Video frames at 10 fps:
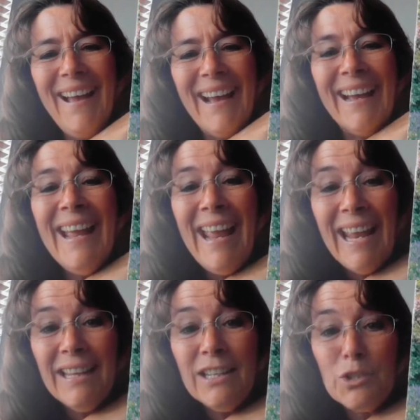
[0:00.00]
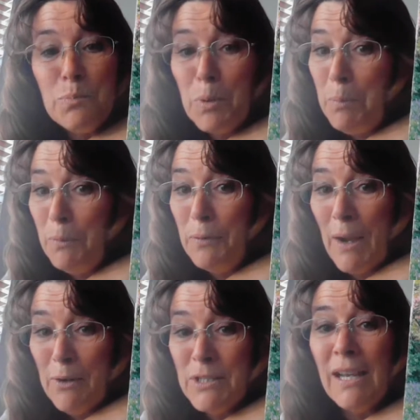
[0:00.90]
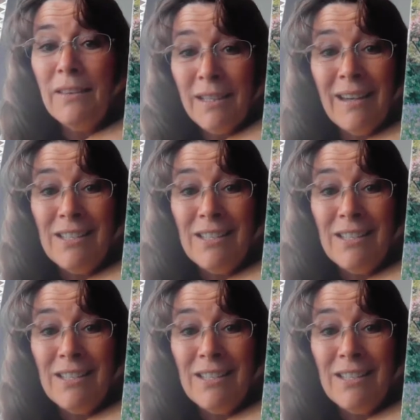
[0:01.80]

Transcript: Yeah, and there's purple flowers out there.